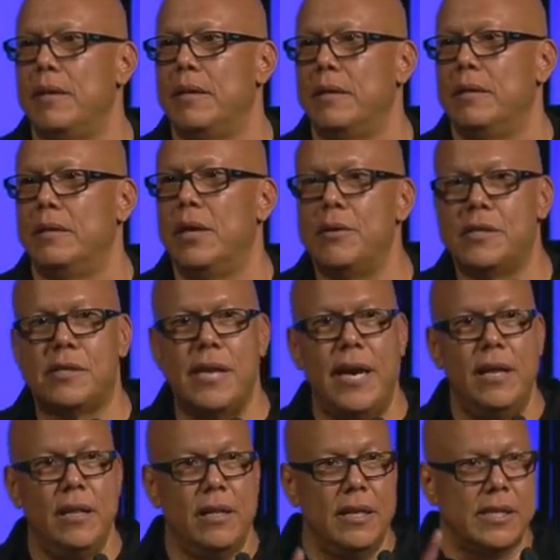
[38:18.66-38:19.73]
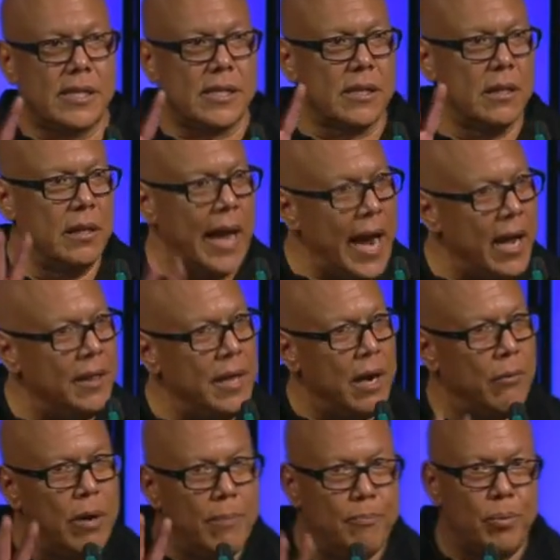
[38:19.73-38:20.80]
They were saying this land that
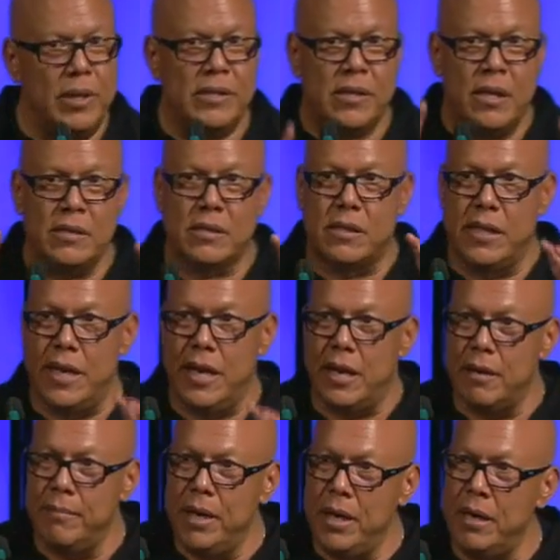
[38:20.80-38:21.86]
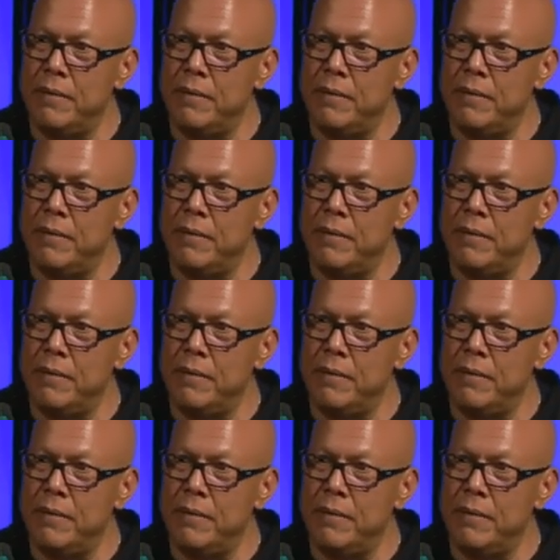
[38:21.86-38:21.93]
represents the enemy,